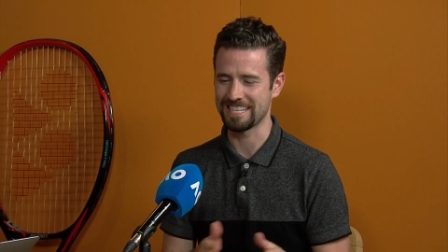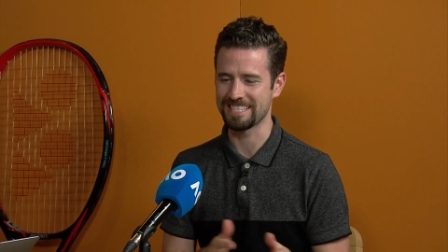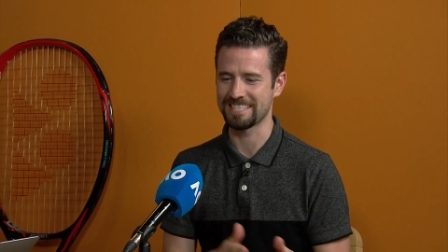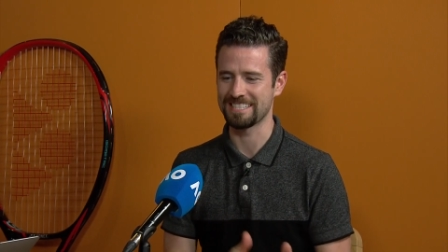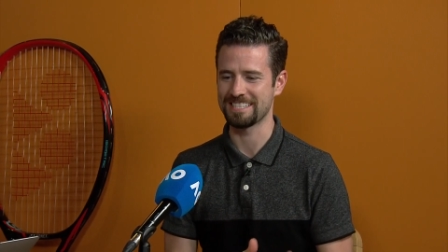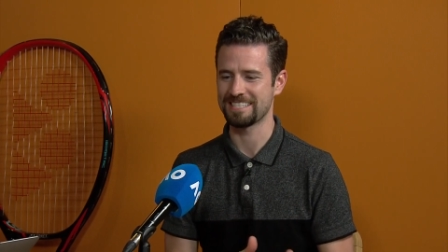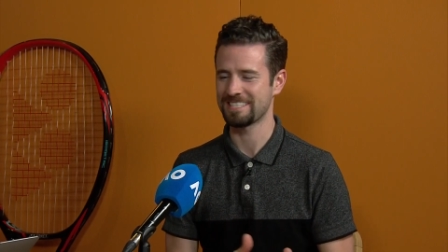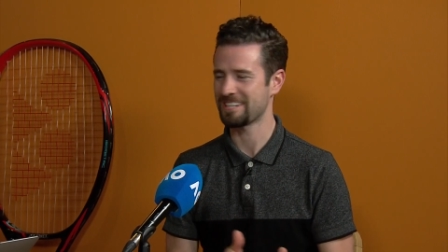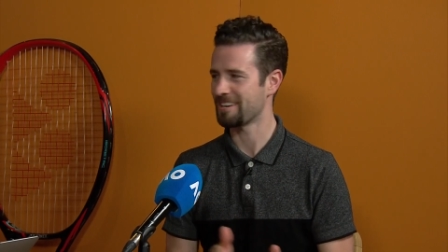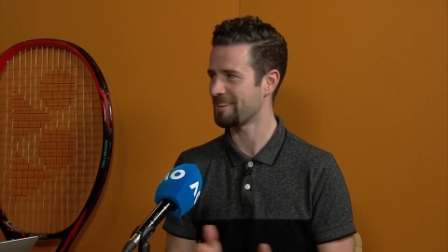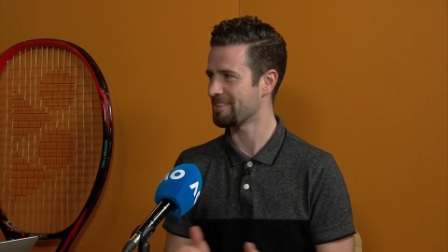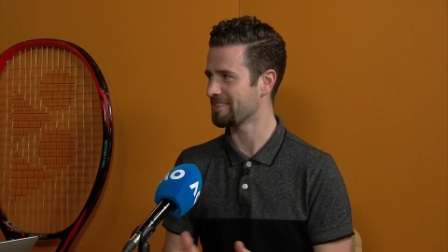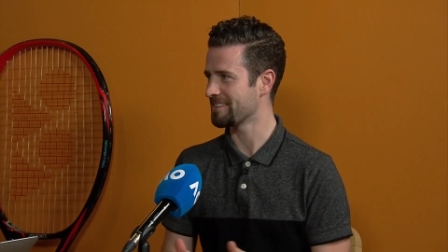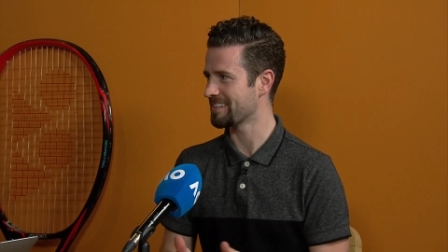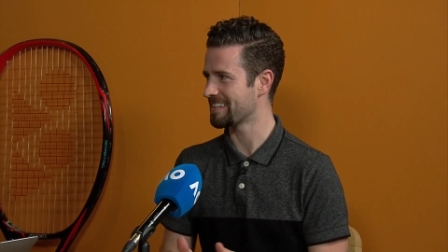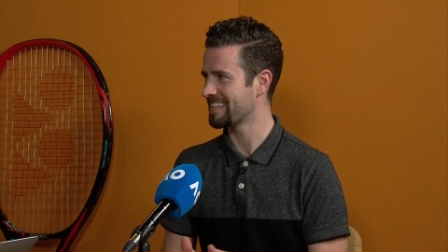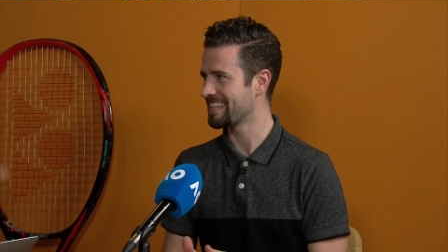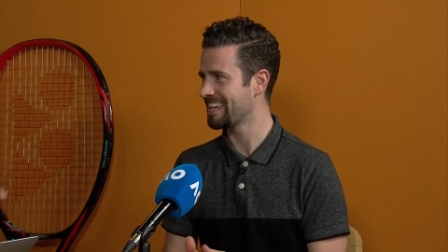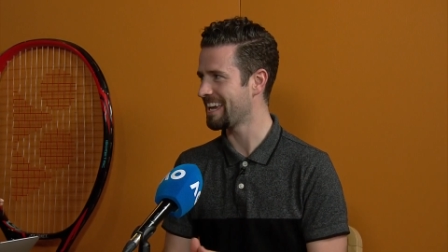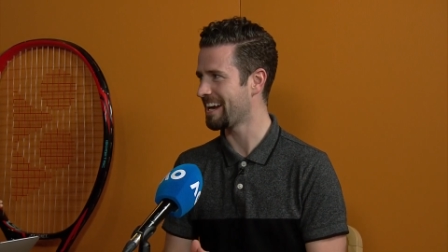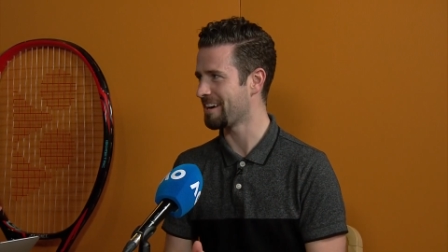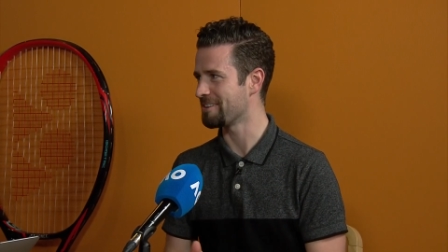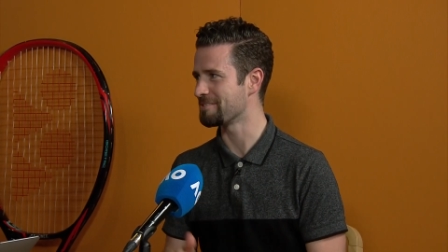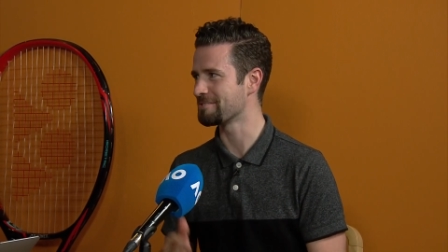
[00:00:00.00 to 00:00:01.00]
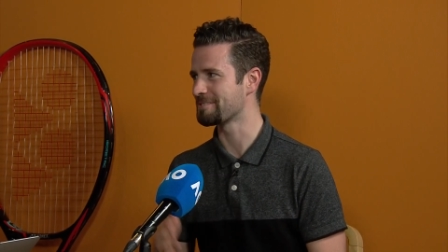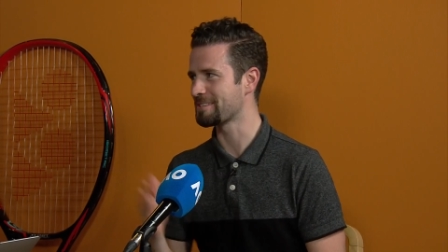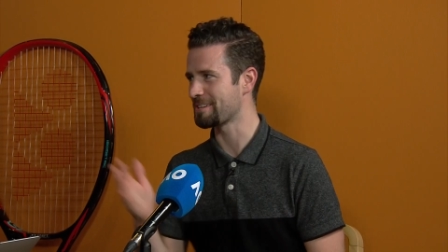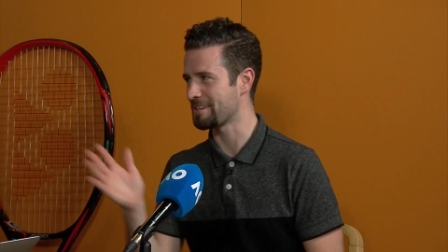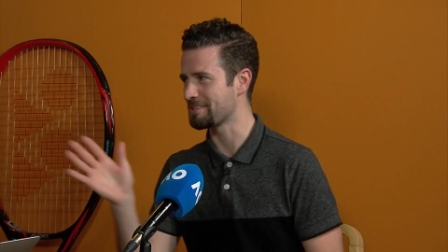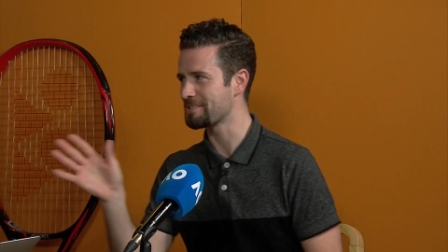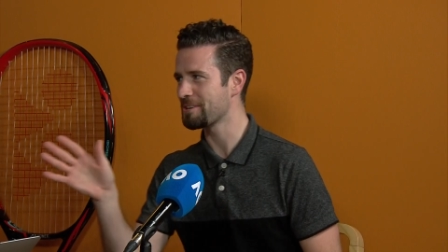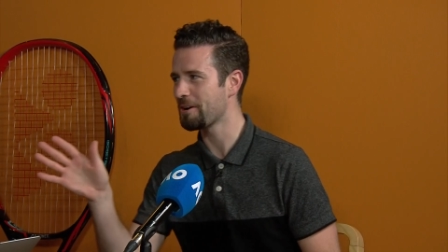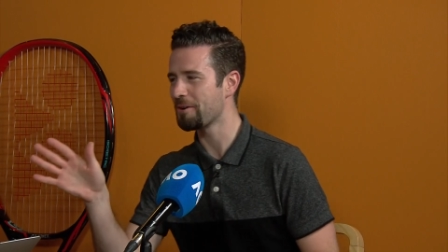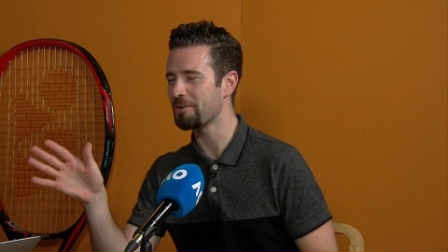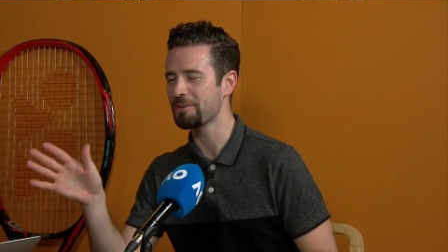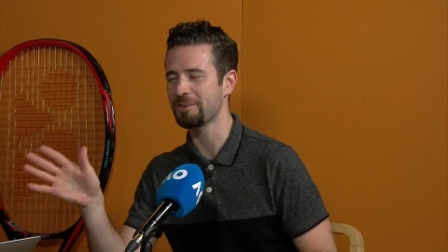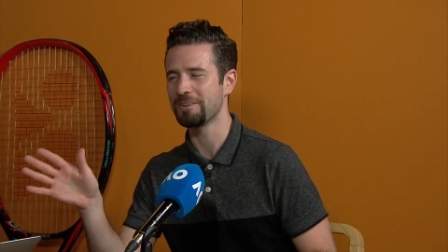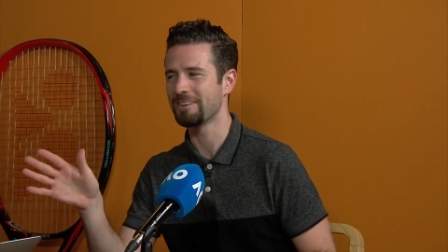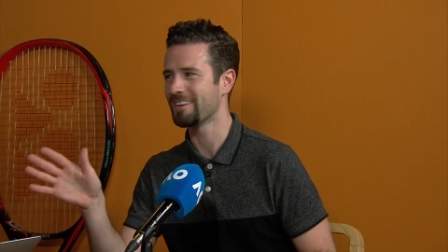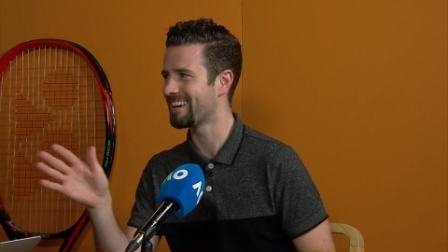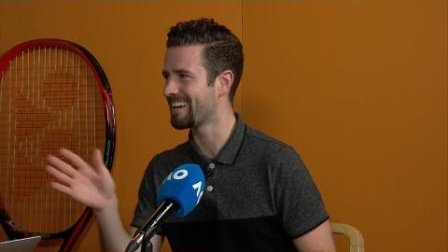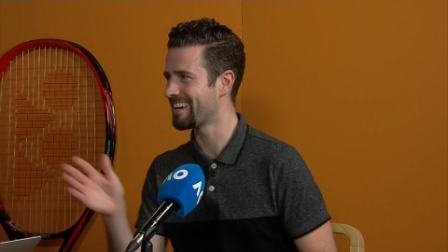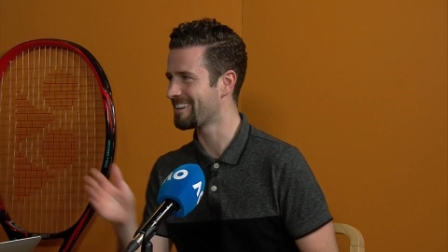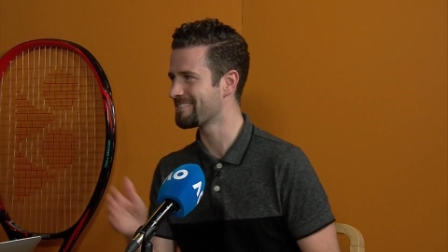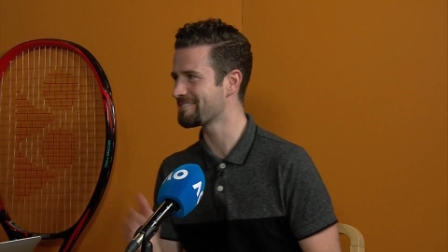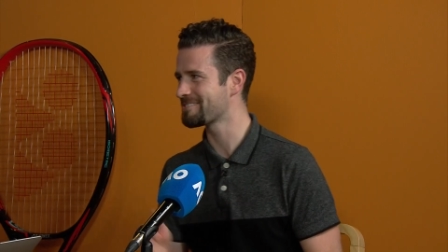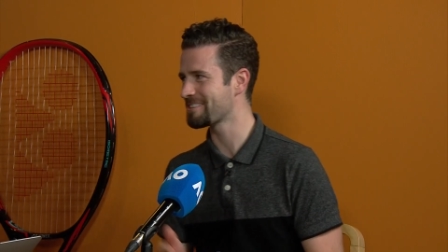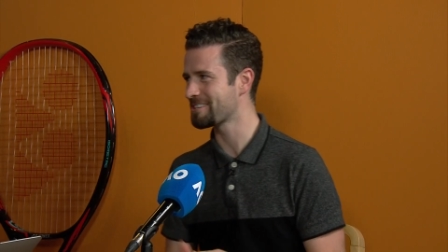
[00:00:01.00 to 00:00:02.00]
necessarily. It was a
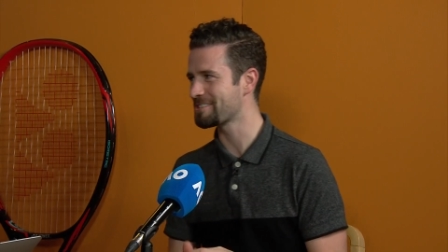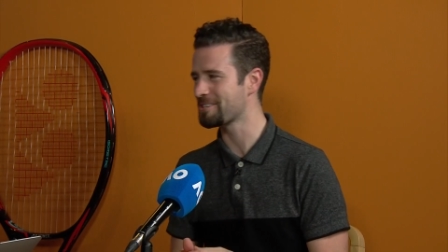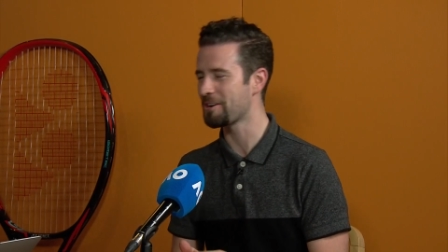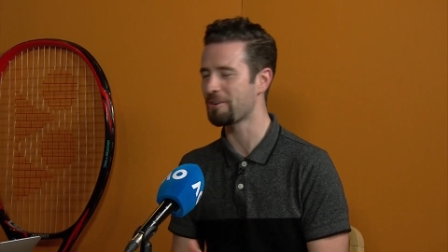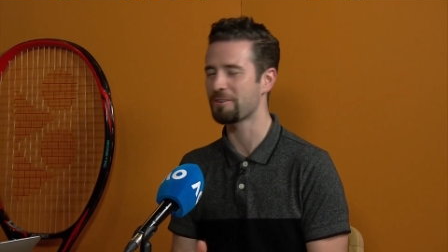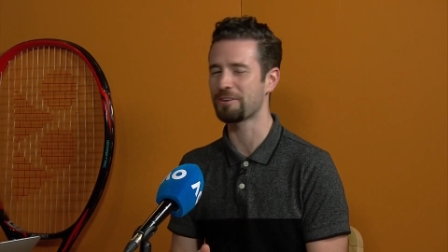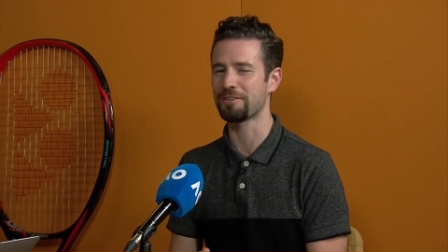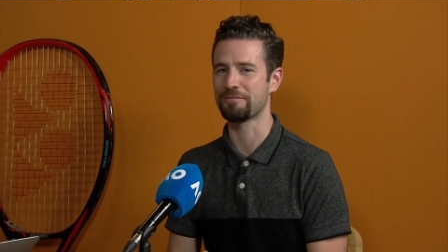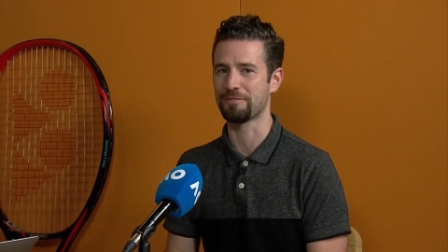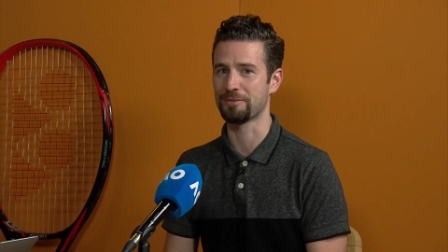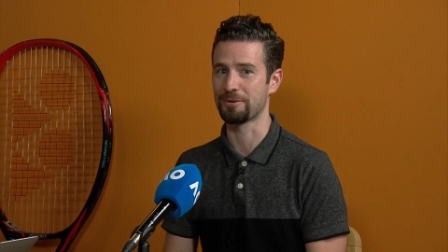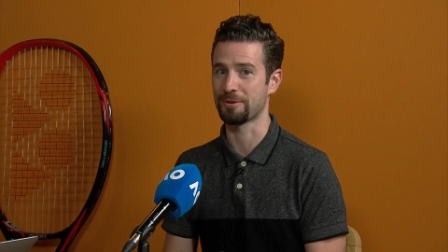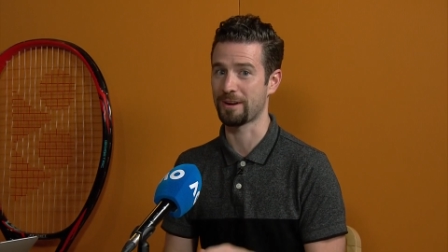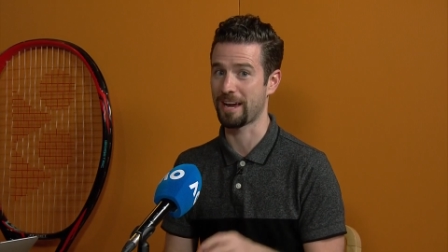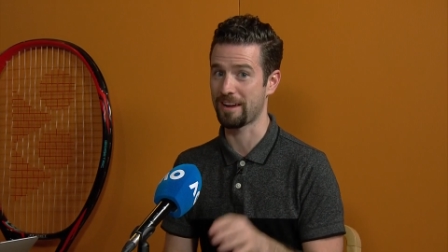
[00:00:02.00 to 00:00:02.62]
total fluke.